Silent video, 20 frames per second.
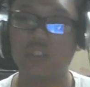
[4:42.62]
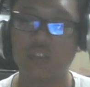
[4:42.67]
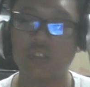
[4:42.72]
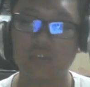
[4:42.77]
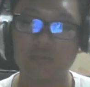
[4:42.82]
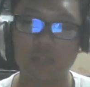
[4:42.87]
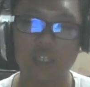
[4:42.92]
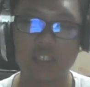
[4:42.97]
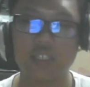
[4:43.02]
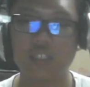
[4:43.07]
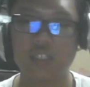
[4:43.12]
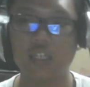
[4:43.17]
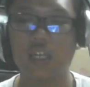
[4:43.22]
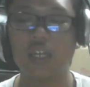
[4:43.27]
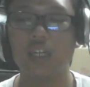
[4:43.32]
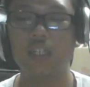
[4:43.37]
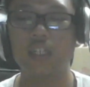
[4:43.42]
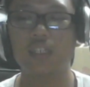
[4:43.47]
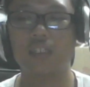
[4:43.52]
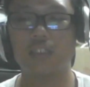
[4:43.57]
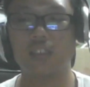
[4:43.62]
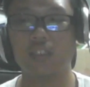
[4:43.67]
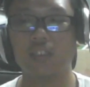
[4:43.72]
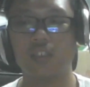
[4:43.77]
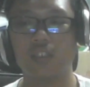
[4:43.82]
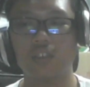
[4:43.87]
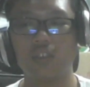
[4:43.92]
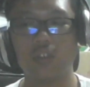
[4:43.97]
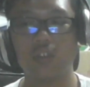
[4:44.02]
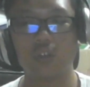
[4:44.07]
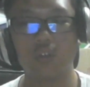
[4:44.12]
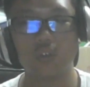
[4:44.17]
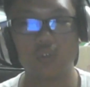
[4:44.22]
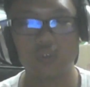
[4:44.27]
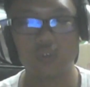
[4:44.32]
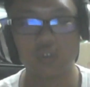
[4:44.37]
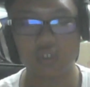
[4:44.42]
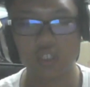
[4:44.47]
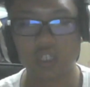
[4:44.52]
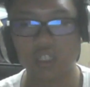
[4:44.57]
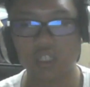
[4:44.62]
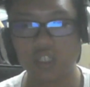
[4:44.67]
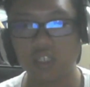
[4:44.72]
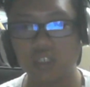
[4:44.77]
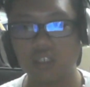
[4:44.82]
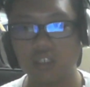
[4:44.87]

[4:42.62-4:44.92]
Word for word: in my side, and you know they